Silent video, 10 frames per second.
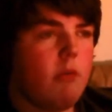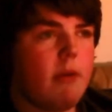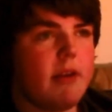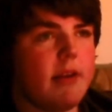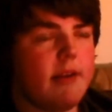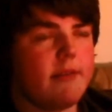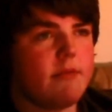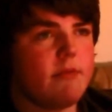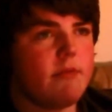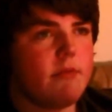Well, maybe it
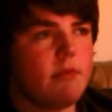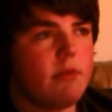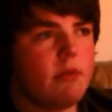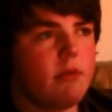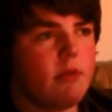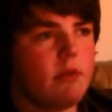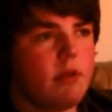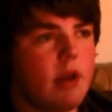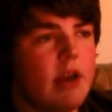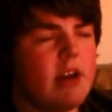is,
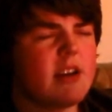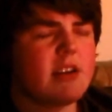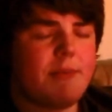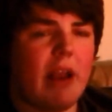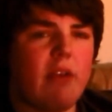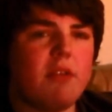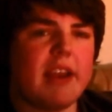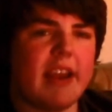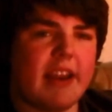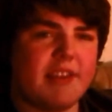because
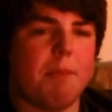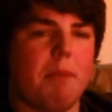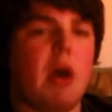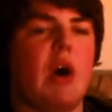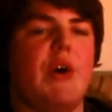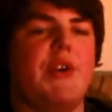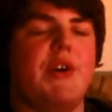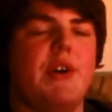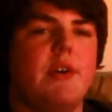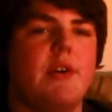apparently it is a bird.